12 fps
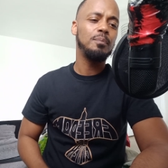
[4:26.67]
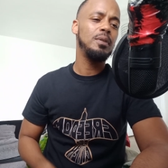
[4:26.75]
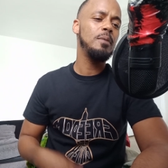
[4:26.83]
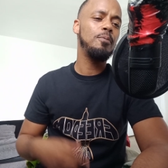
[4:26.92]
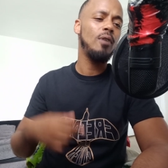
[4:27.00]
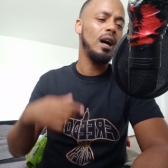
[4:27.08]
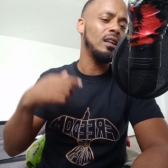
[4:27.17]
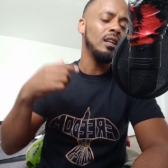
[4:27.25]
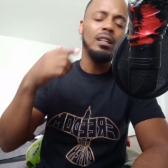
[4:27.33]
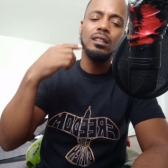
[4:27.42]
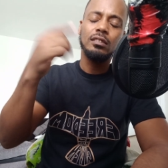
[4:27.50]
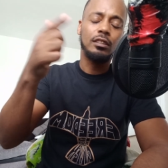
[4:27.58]
people
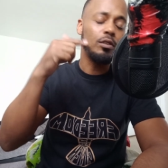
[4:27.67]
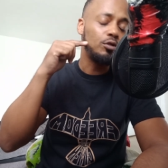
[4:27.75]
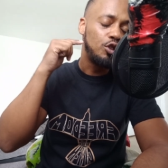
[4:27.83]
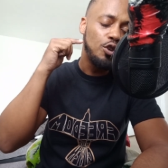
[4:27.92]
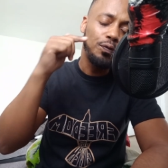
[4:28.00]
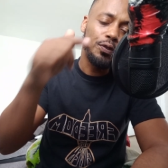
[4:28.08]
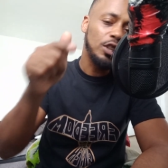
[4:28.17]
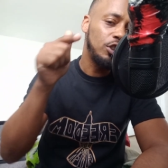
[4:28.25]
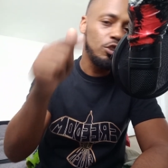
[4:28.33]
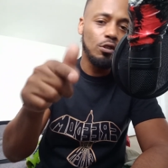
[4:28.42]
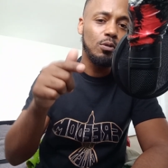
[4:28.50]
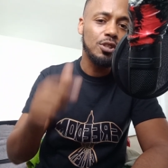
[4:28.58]
are. Do you think
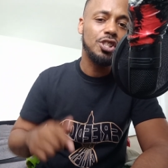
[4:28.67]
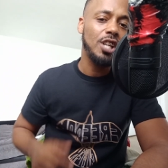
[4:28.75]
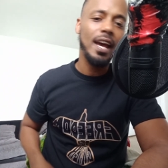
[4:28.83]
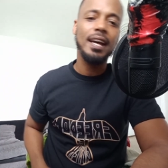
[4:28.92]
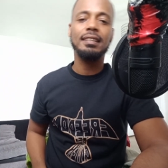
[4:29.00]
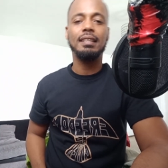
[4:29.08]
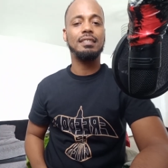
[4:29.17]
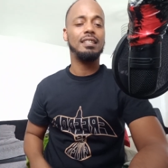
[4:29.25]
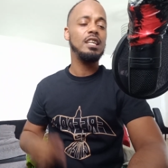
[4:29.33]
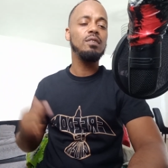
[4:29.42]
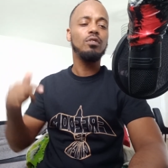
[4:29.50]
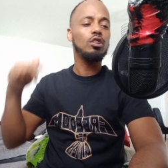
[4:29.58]
you will share this?
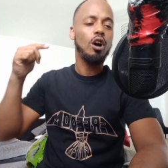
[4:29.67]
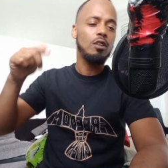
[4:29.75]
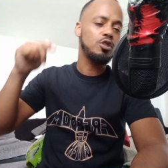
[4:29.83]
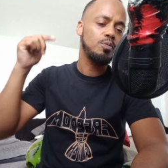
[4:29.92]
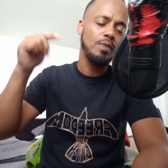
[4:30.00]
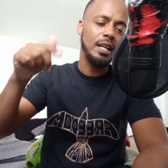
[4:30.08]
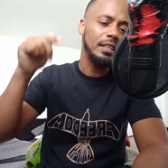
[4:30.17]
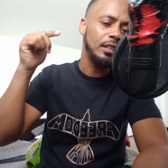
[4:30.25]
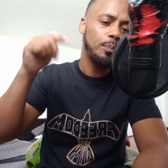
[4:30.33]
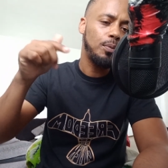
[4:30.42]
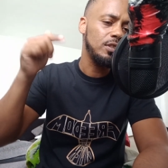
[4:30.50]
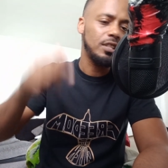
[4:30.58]
Even though I'm spreading
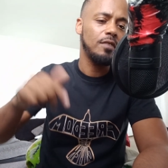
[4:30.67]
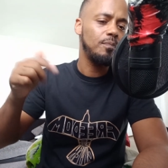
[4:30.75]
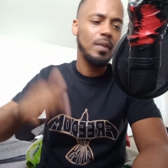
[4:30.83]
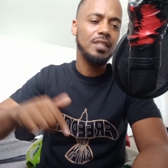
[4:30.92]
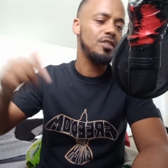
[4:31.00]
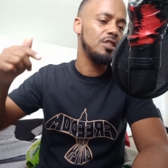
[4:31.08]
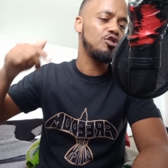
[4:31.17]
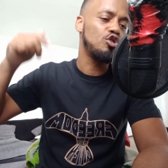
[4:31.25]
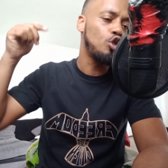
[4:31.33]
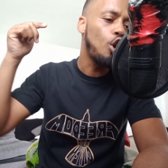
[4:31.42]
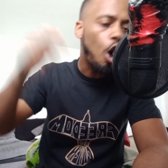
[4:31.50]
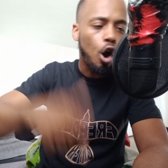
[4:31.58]
a positive message,
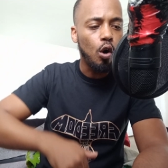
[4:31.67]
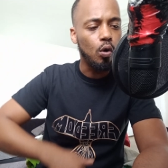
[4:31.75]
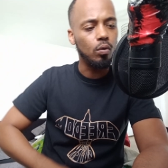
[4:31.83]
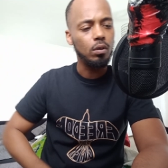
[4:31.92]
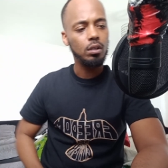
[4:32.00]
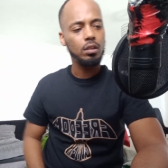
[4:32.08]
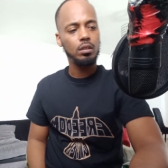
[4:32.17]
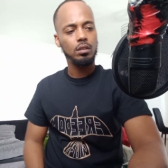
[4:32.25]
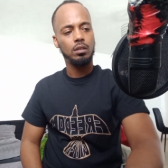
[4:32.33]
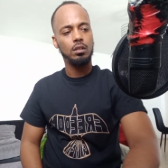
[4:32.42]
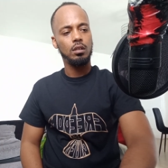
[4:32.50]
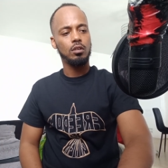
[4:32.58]
no,
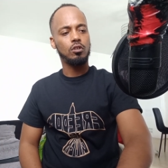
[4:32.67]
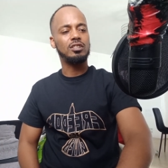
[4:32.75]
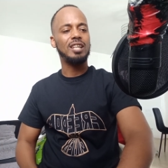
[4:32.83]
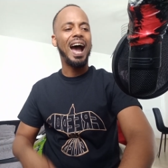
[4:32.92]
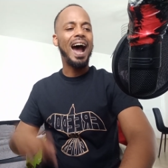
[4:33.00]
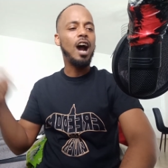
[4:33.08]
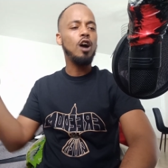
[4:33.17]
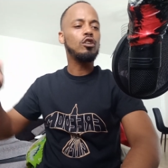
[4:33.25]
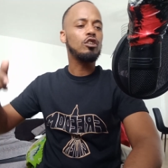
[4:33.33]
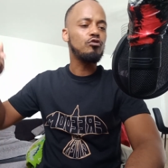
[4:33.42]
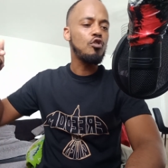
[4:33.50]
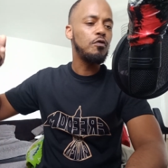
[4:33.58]
because the
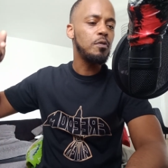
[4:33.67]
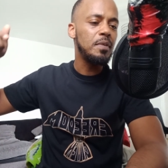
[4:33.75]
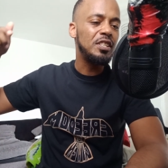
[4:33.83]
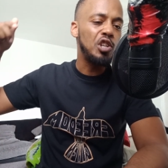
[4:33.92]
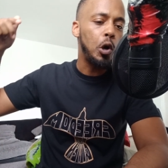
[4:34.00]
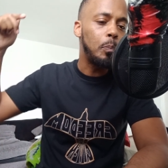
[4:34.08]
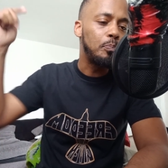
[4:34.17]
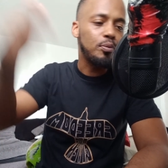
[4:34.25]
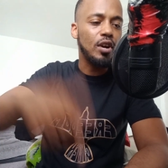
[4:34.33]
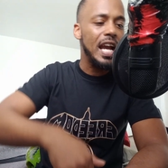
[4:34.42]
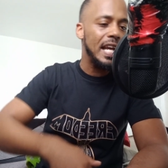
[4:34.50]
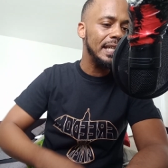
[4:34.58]
algorithm is your
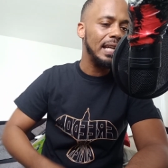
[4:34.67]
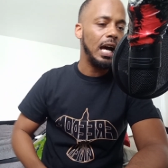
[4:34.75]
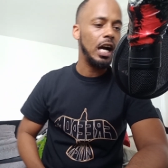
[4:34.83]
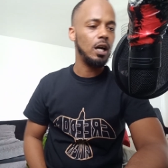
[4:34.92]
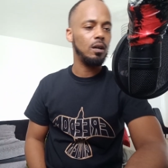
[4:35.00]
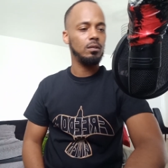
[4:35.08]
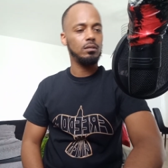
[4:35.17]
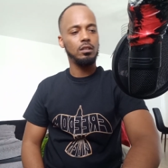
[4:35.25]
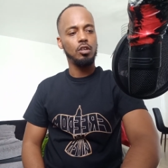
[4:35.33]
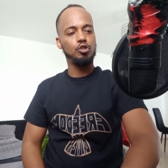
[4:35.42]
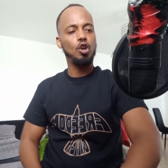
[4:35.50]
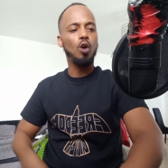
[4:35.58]
brain now.
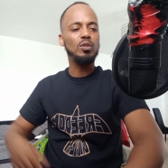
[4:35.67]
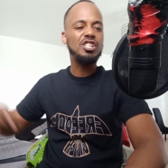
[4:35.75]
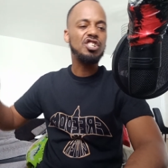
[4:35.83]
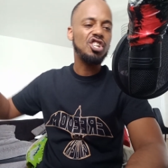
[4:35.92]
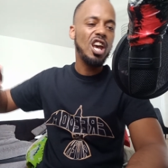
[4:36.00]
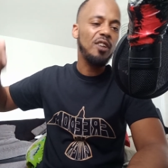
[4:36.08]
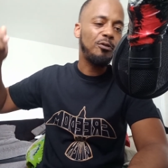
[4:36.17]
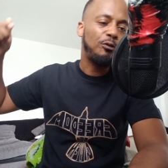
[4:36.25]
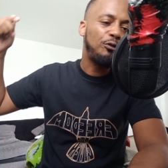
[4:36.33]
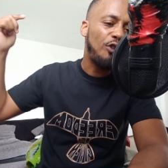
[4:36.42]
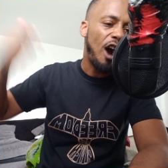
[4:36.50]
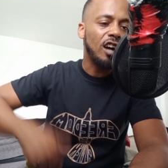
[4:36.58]
You only share
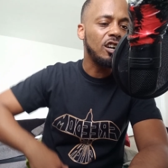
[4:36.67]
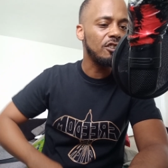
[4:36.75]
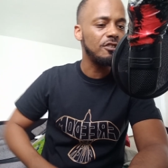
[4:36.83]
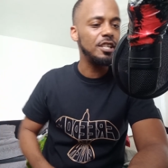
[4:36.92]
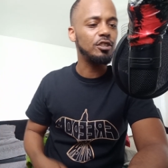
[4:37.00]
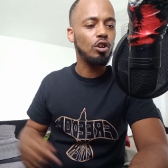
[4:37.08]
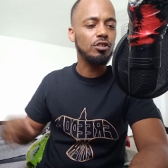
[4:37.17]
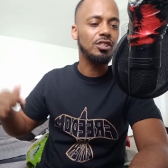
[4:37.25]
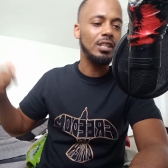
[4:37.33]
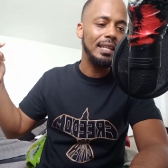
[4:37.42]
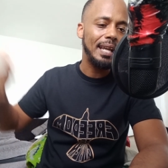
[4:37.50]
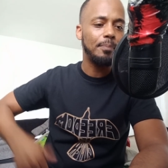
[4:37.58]
fuckeries or
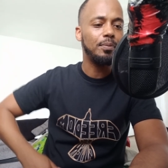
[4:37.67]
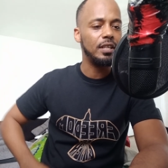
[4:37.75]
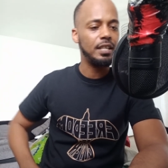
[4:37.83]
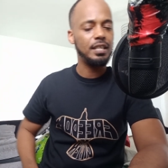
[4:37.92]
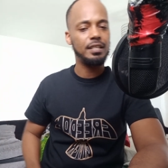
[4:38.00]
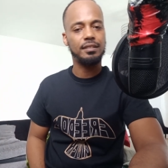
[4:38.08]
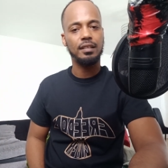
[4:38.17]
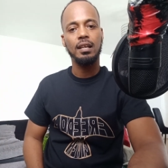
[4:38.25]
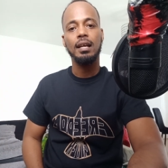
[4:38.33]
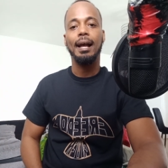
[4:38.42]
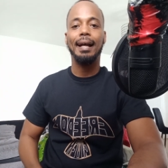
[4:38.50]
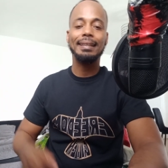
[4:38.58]

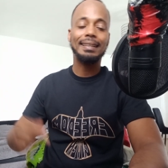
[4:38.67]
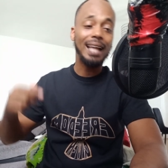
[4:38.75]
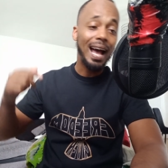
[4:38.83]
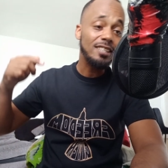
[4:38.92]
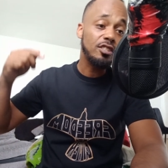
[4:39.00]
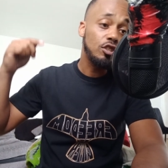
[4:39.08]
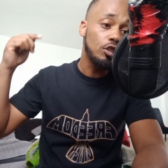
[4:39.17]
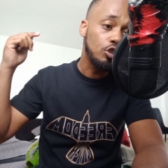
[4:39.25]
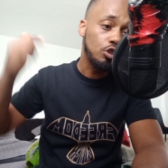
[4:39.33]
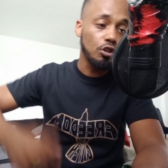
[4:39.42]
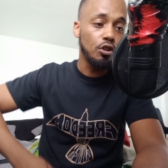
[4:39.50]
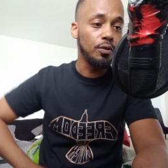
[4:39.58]
celebrities, and that's the
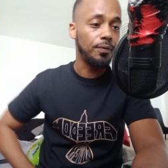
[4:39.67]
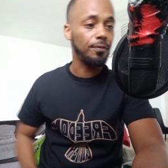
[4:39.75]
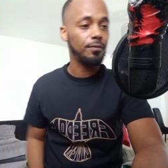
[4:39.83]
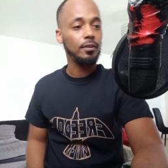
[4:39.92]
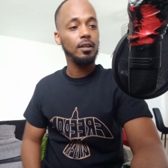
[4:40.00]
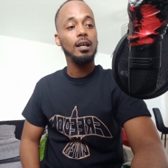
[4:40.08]
truth.